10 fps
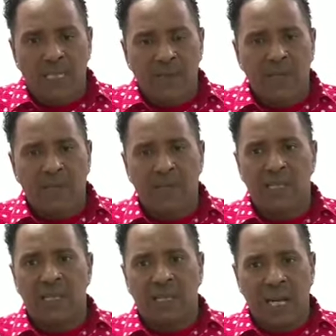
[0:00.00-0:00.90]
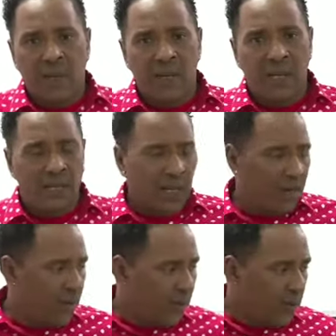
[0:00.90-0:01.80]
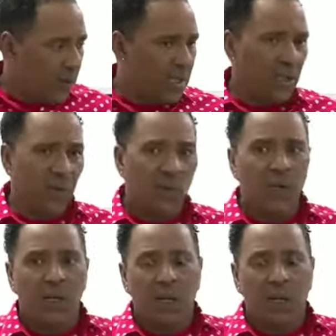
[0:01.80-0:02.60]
team that visited cabinet a few weeks ago